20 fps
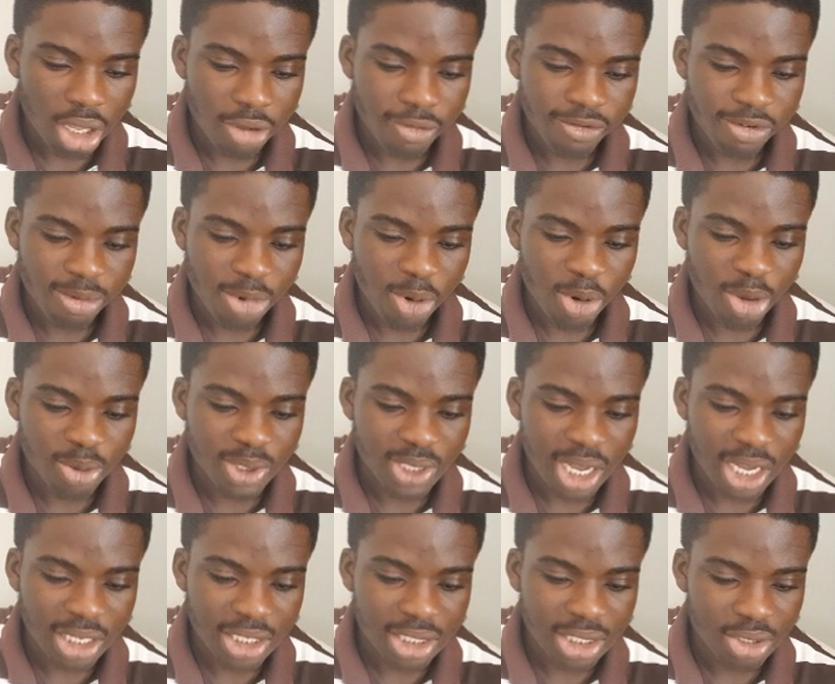informal
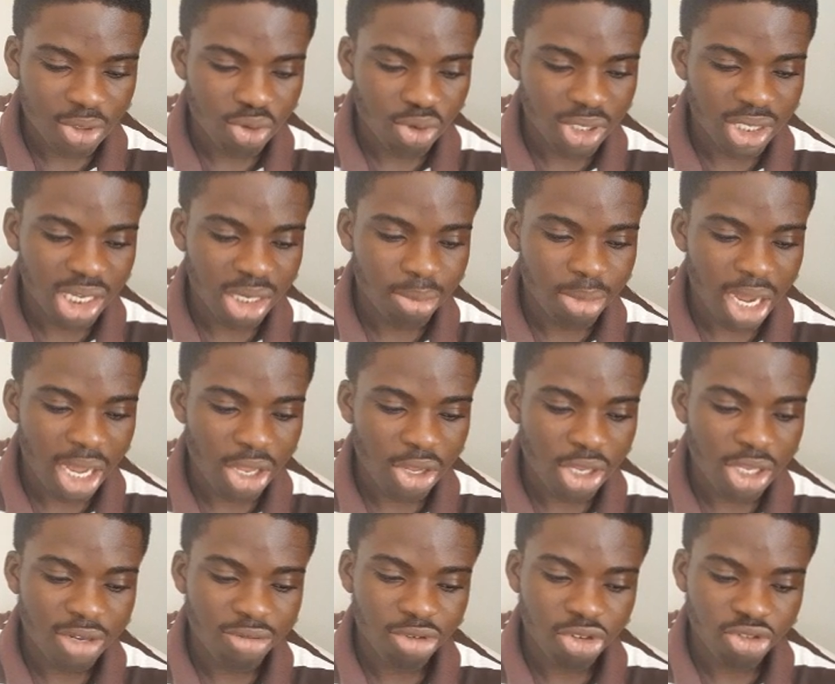websites created by
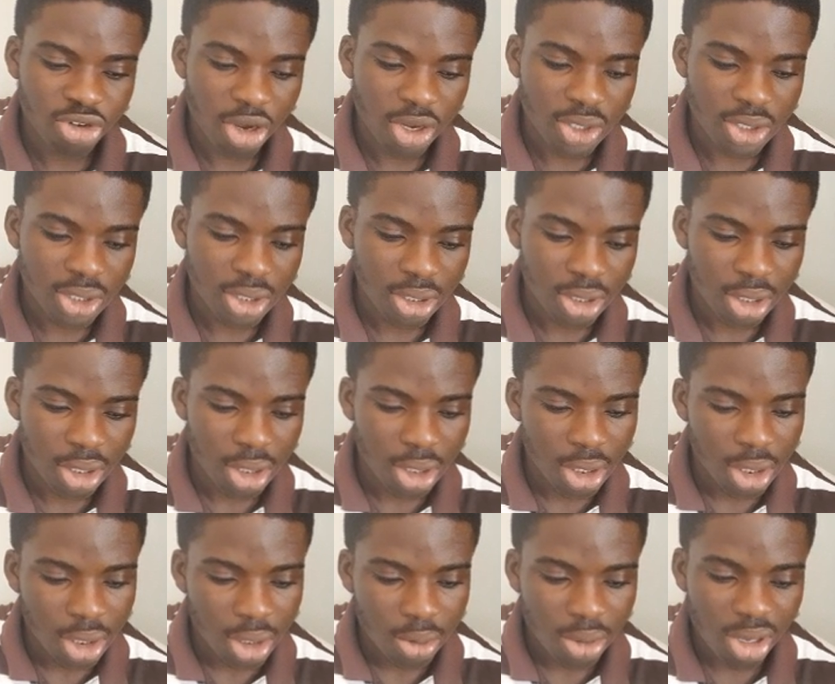individuals.
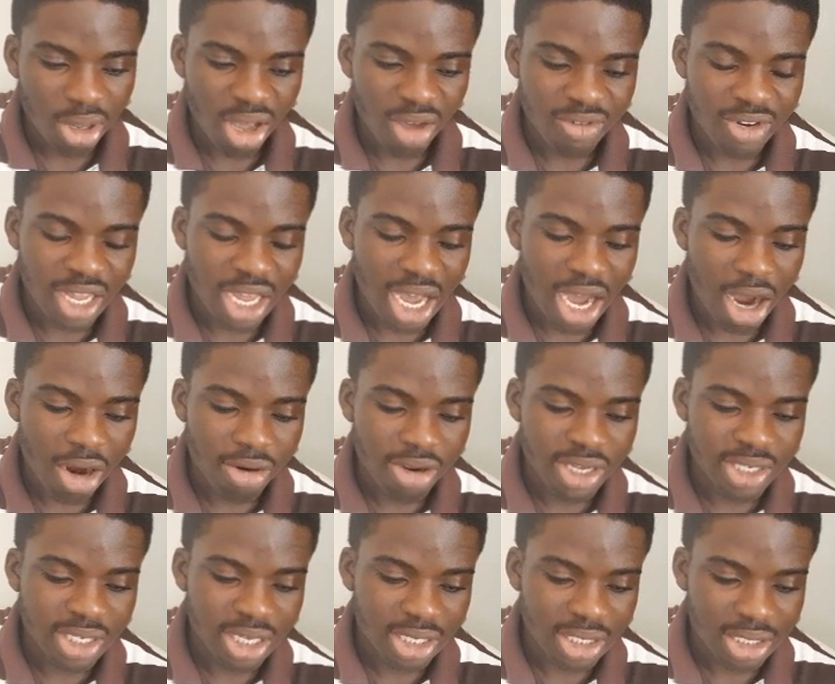Then you have the
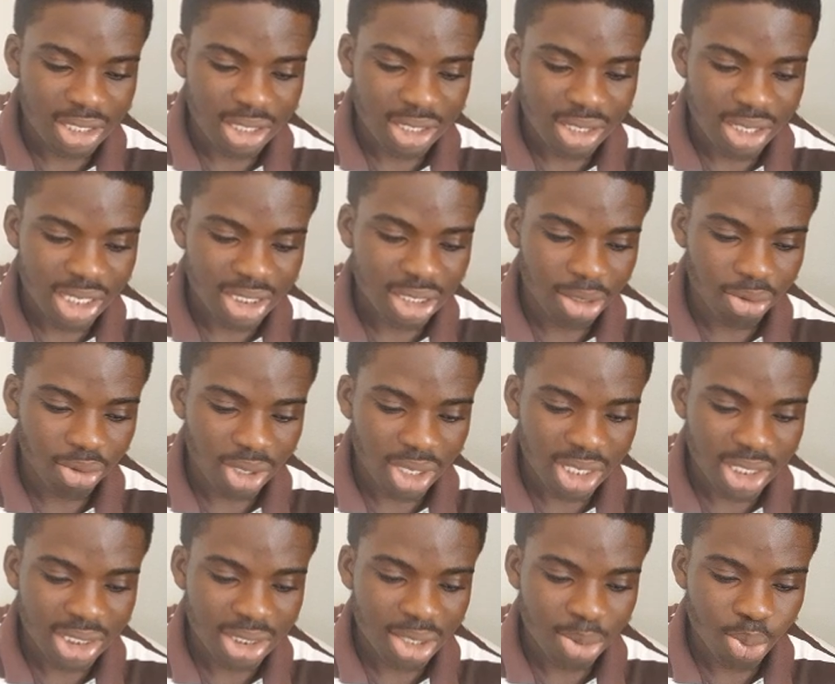RSS. That's a really
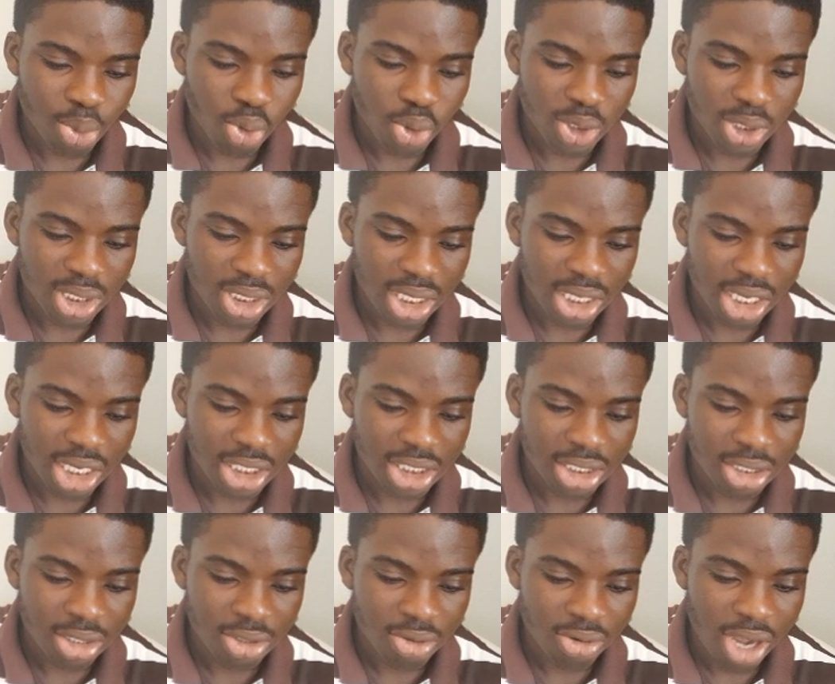simple
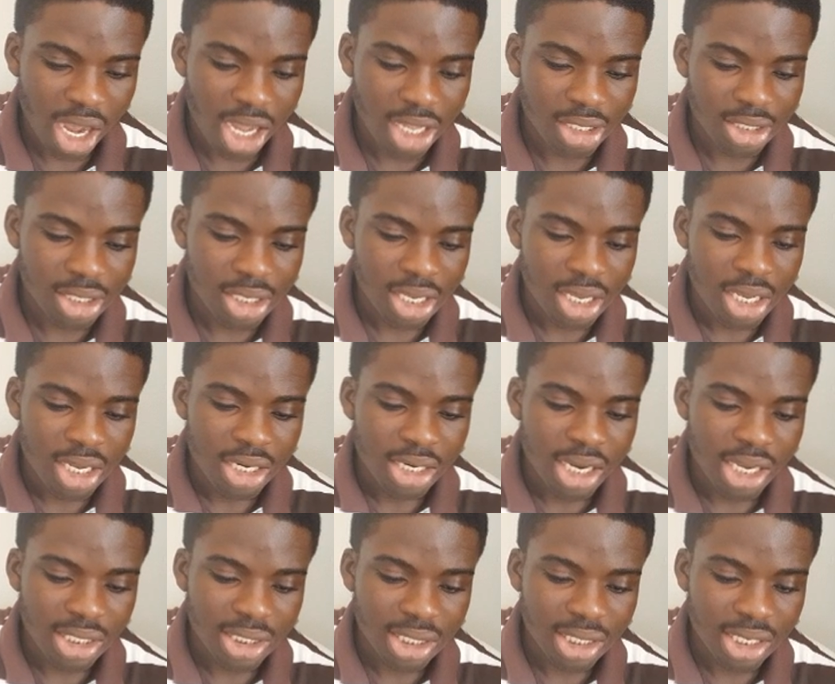syndication, right?
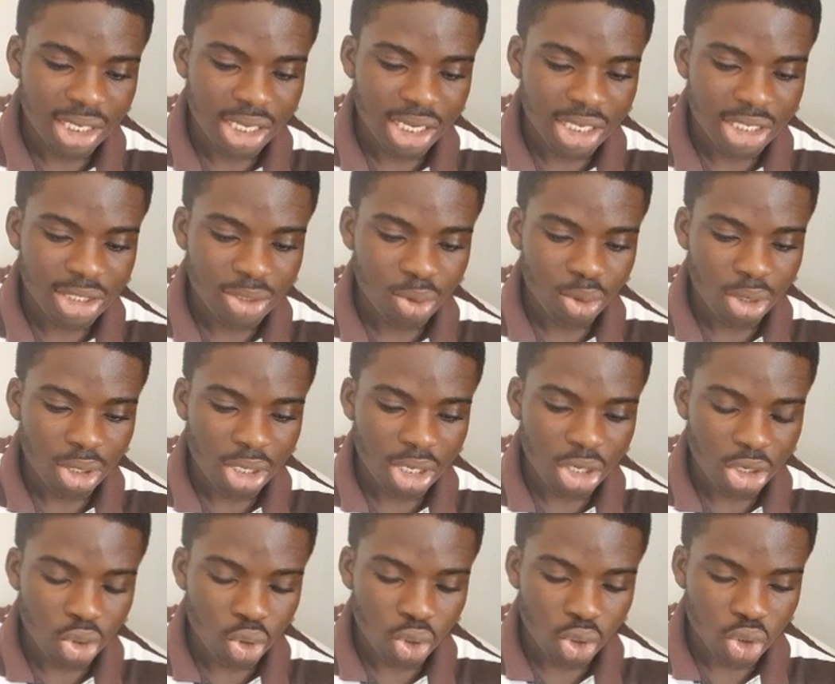The syndicates,
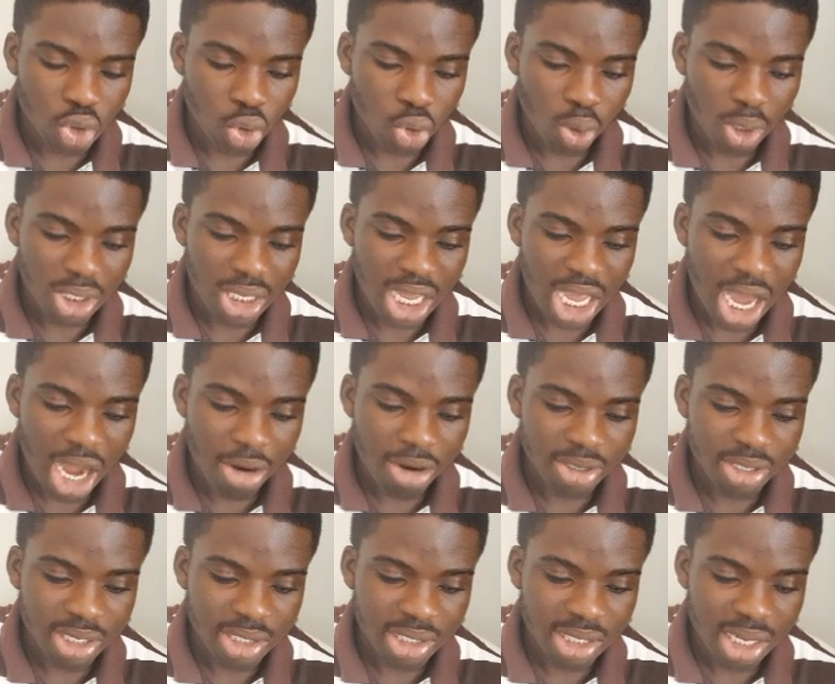so what the
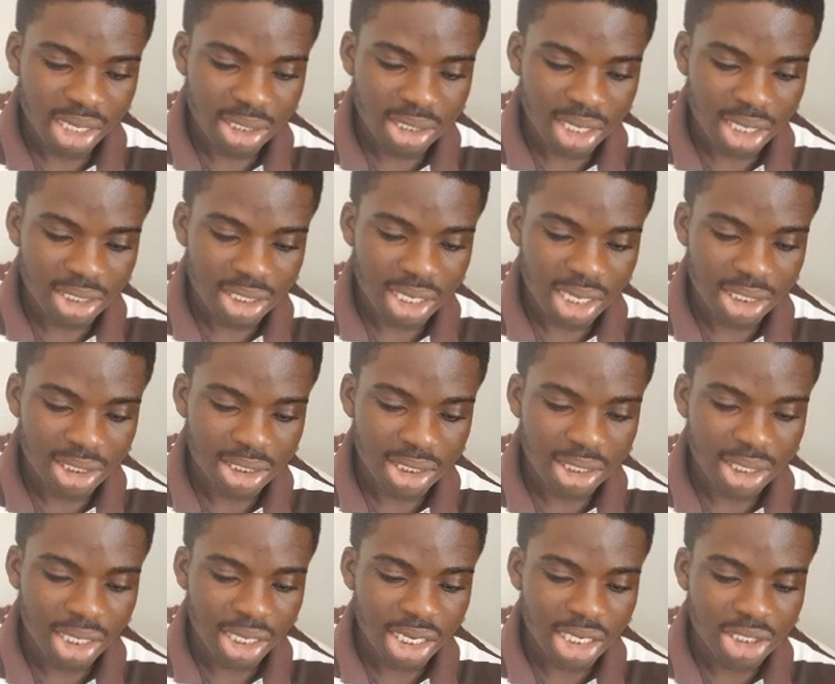RSS does is that it
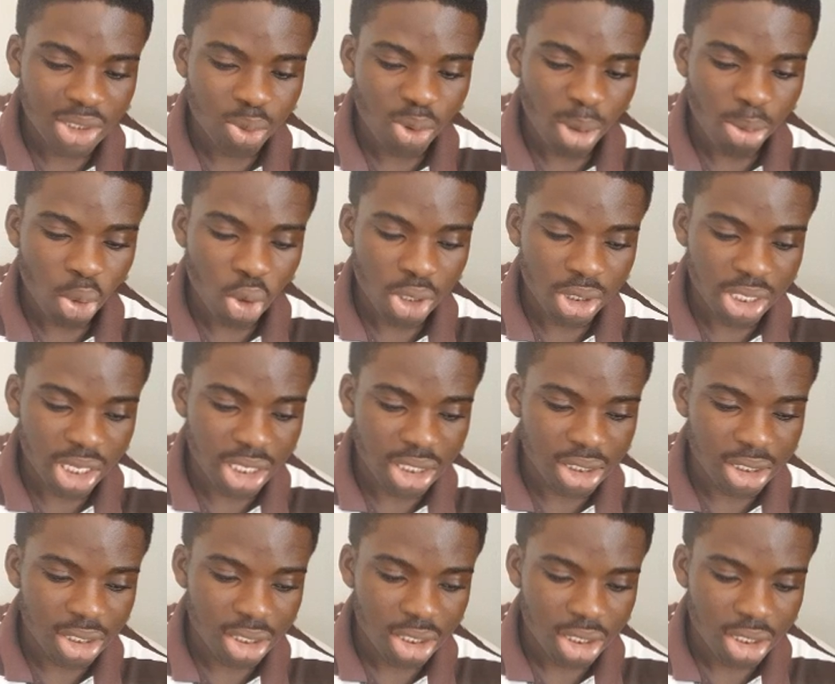syndicates web content.